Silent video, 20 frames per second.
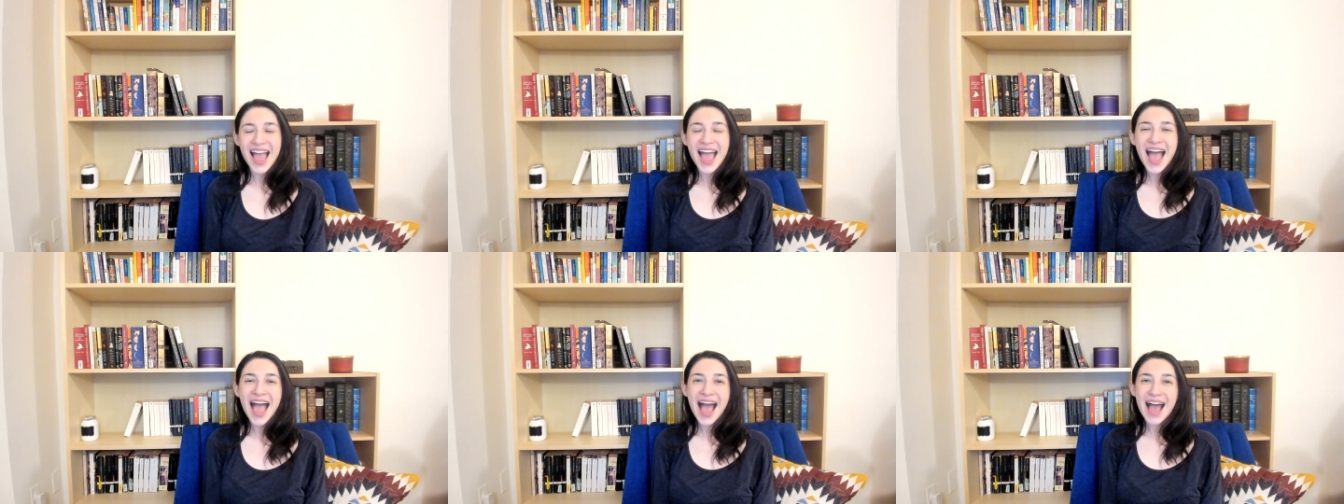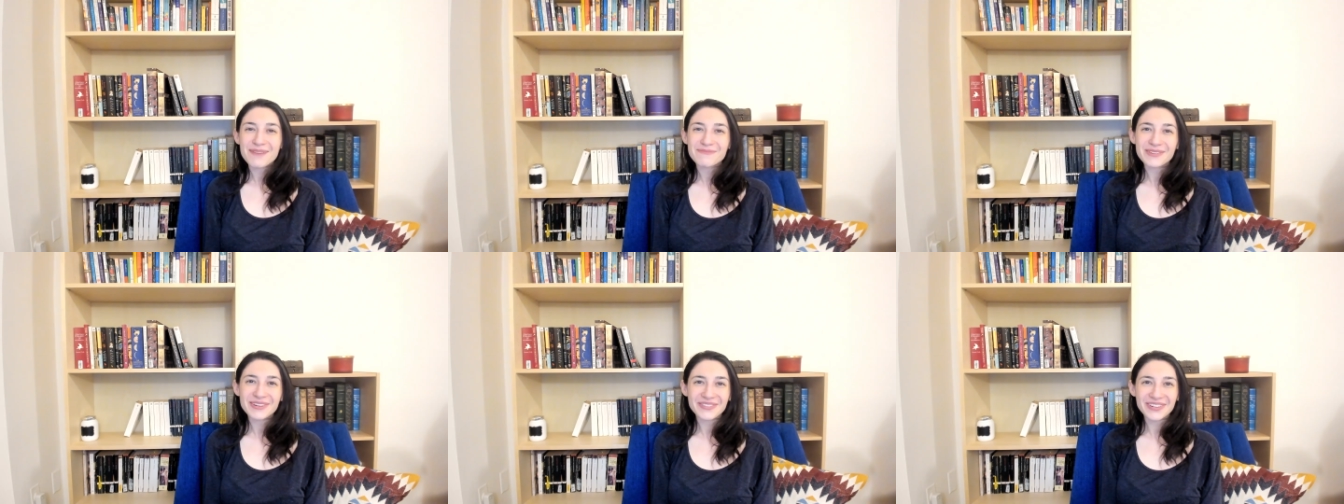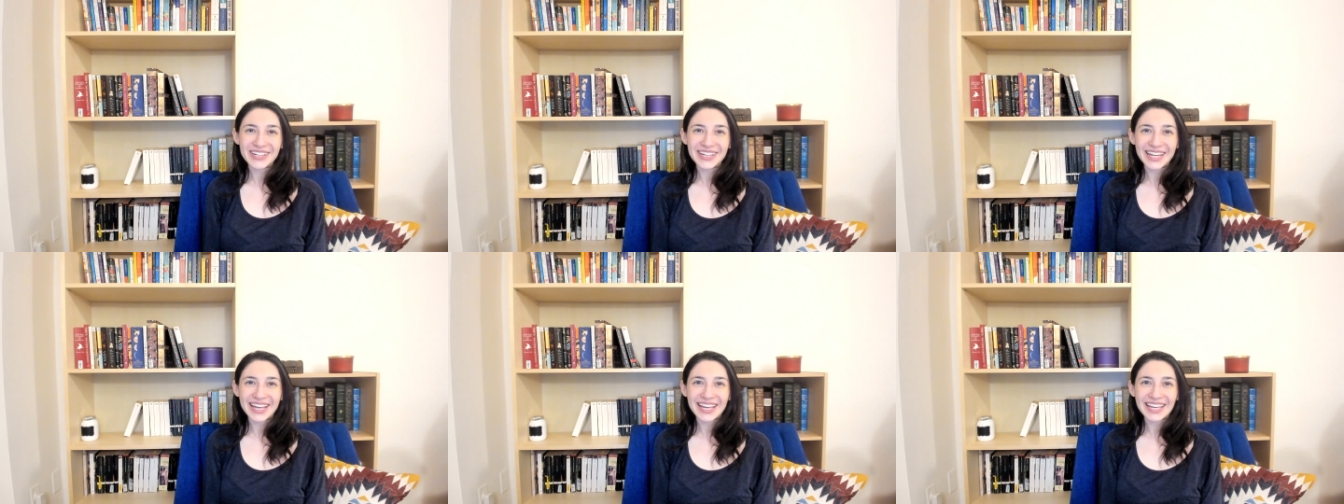Happy
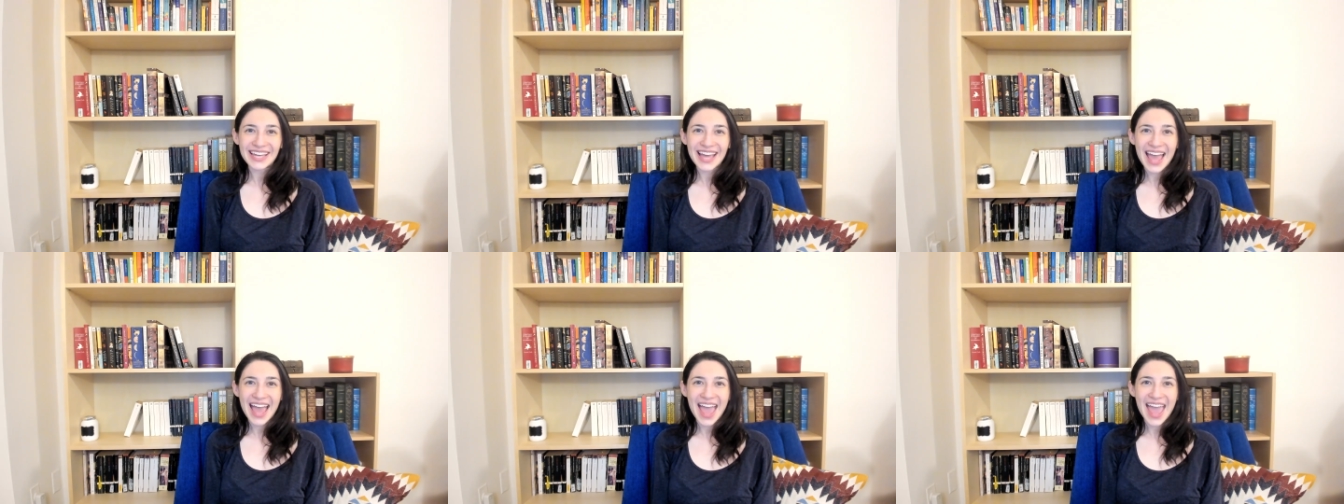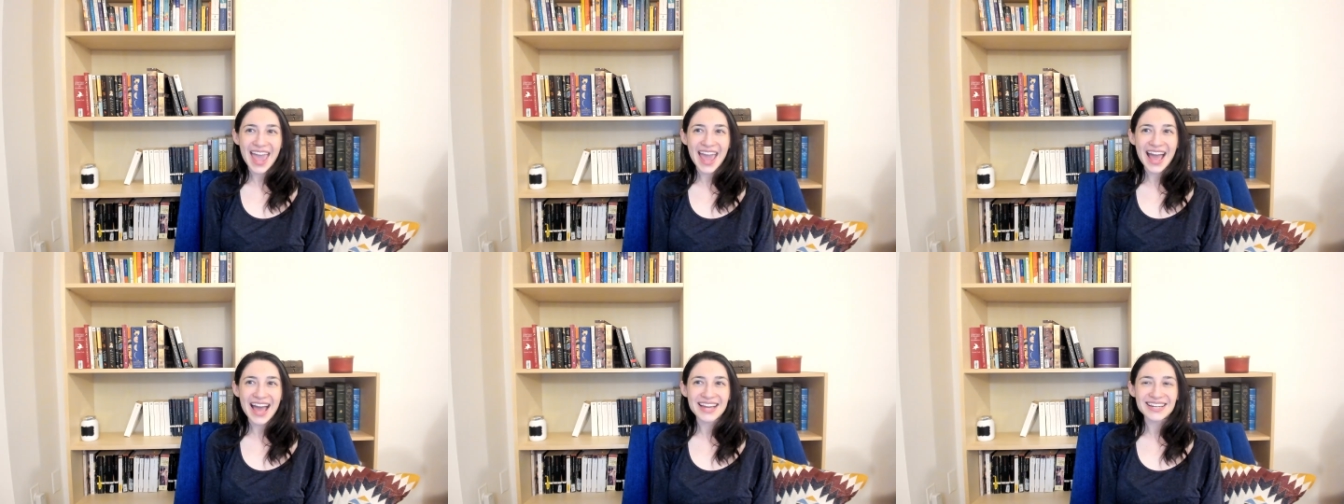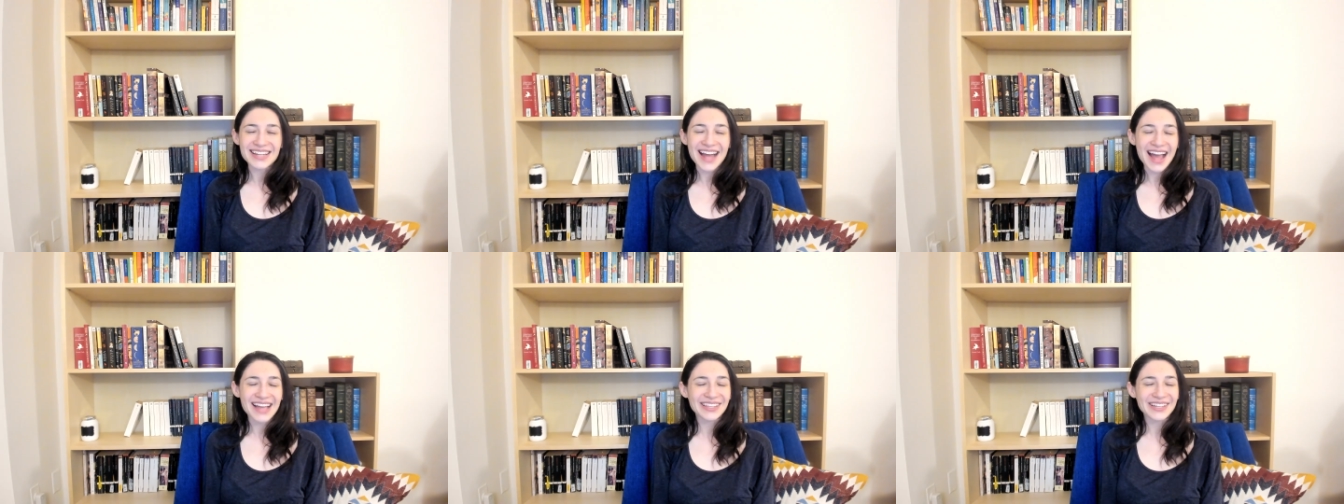reading,
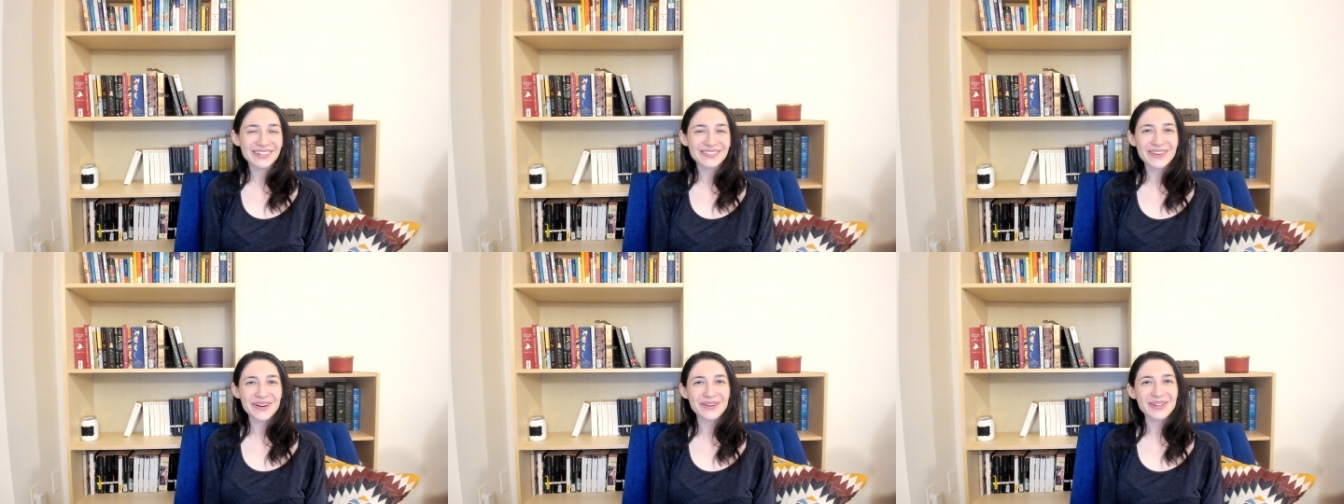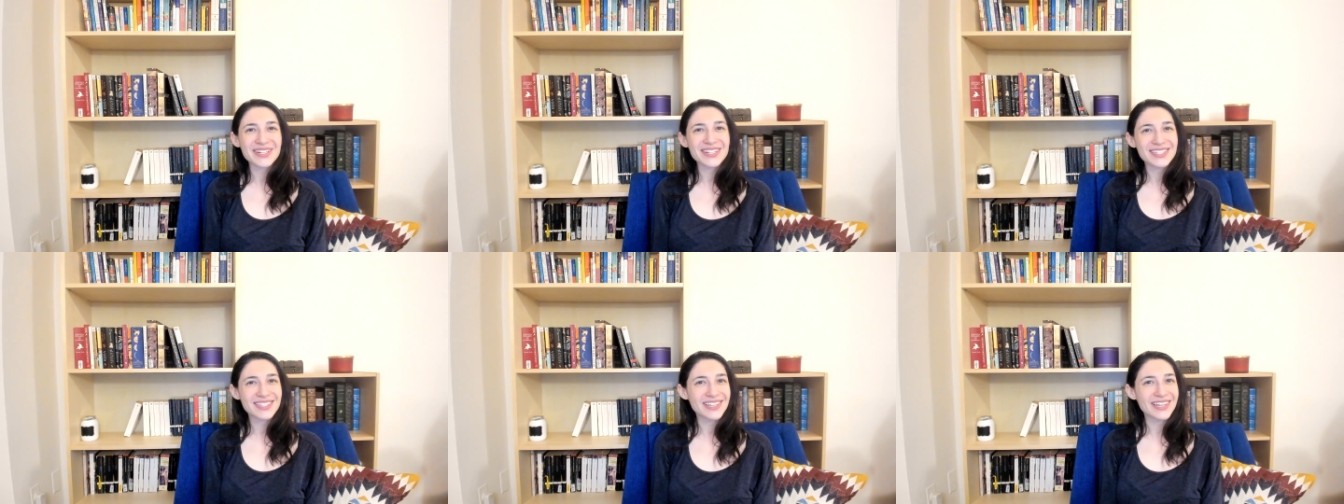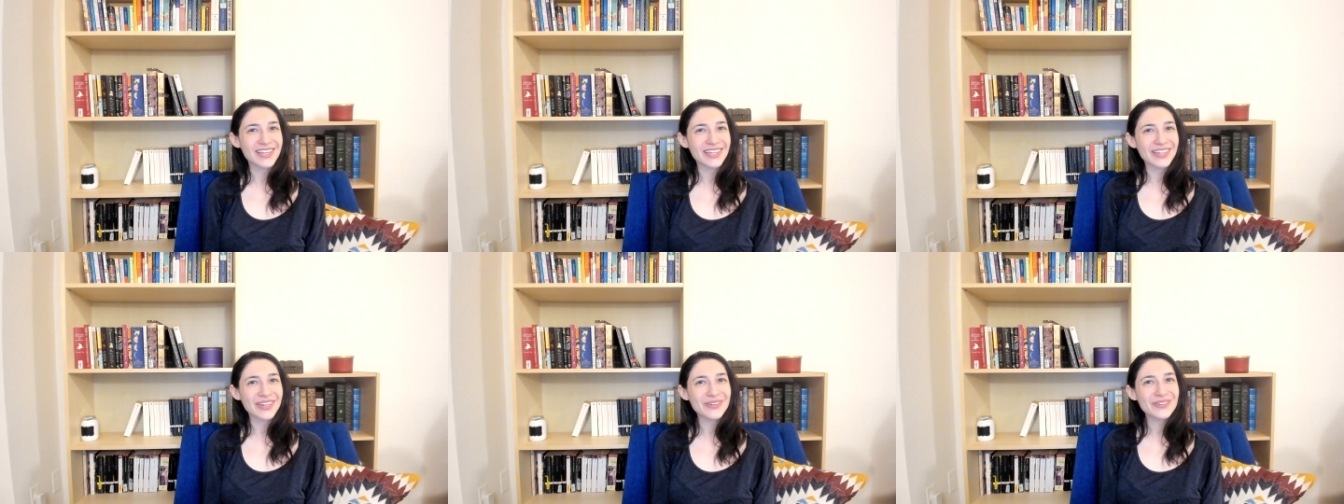and I look forward to
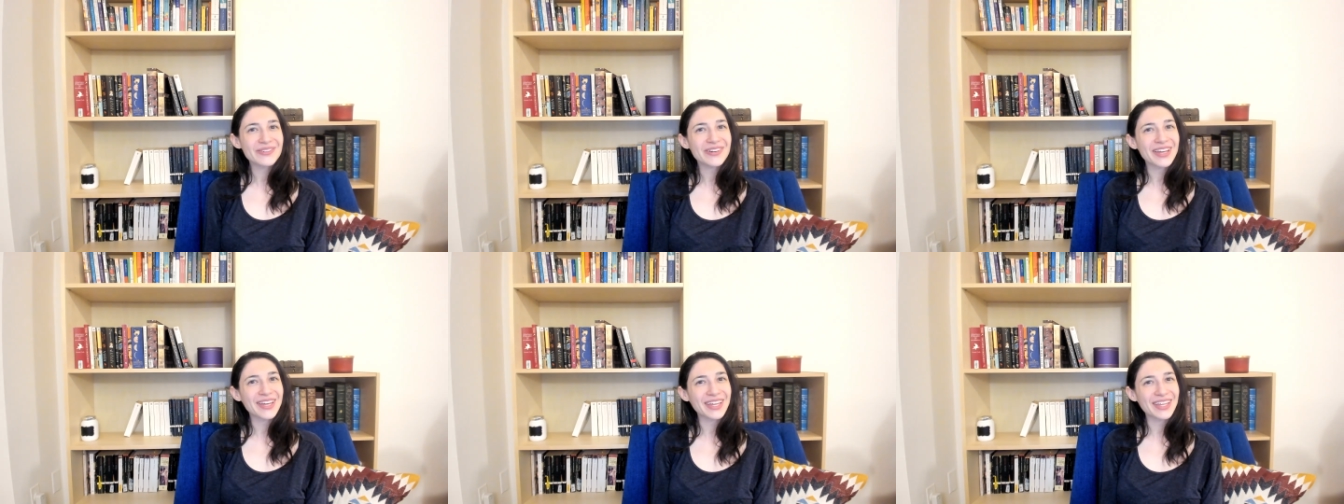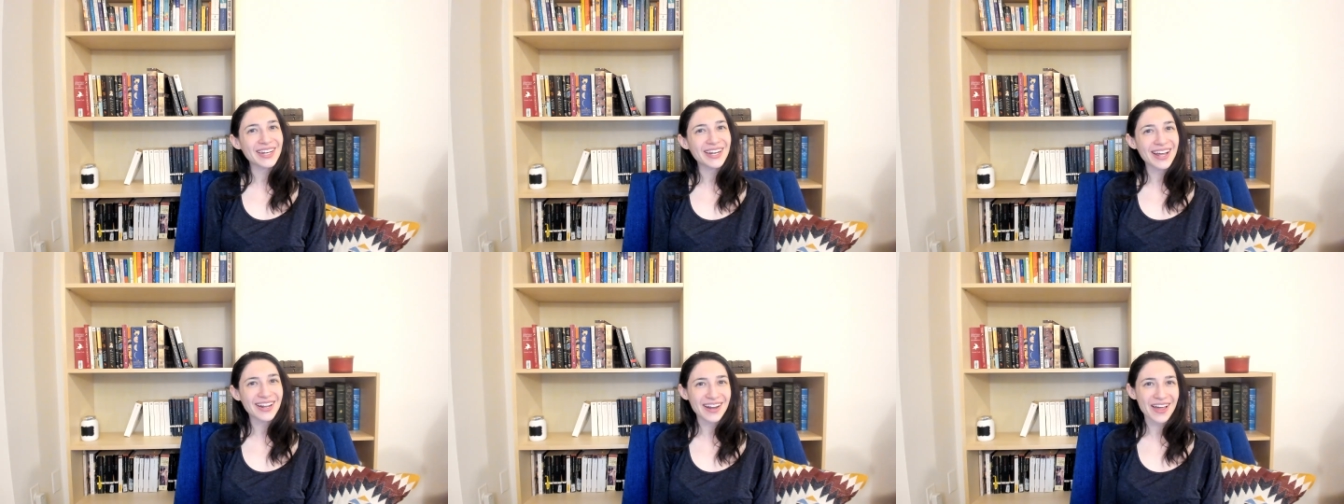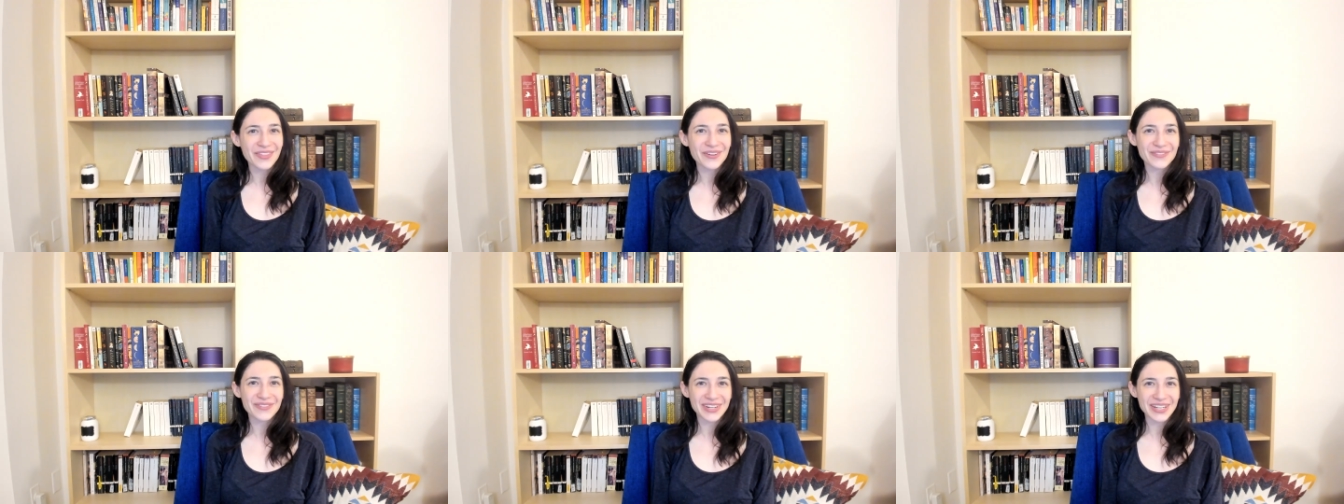seeing you in
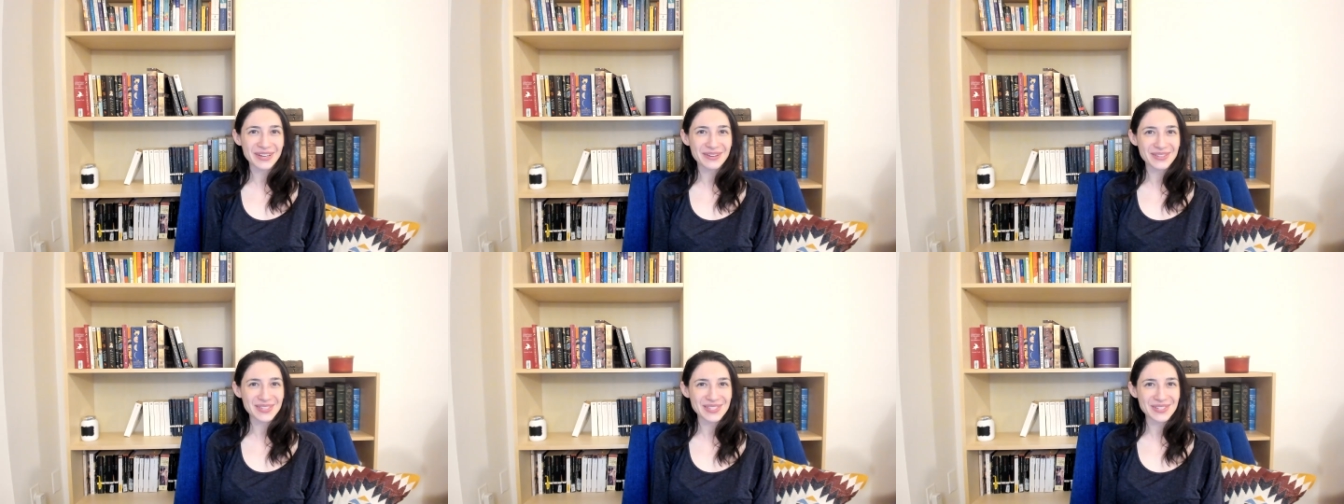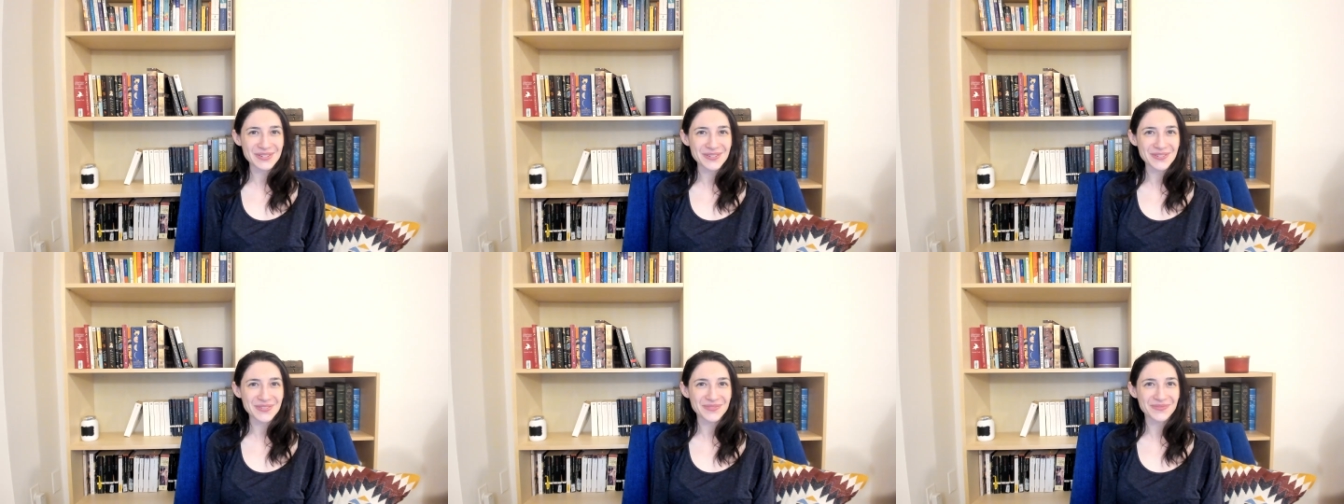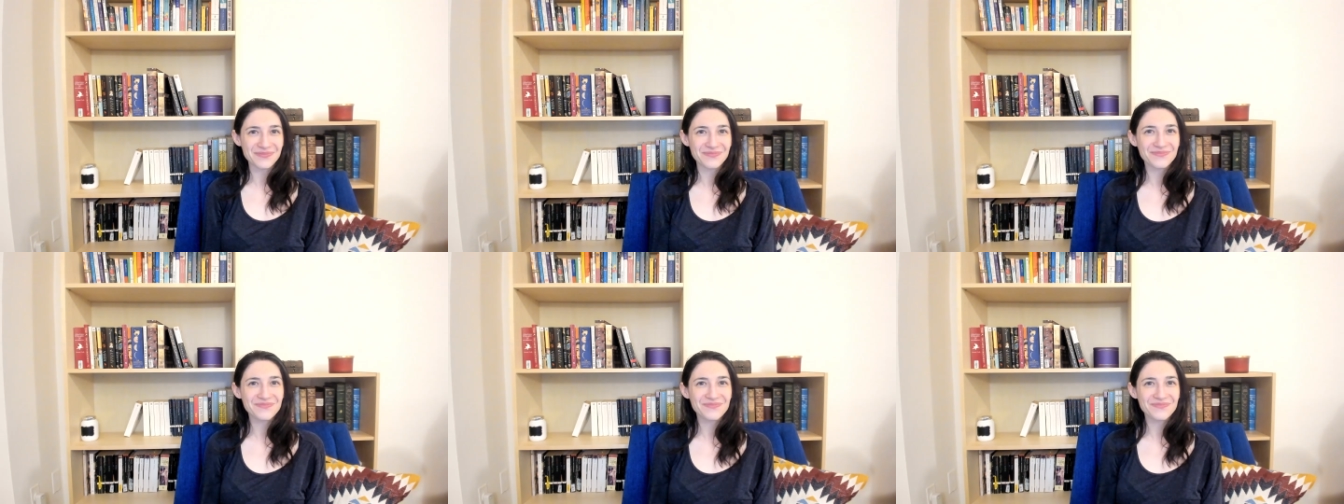another video soon.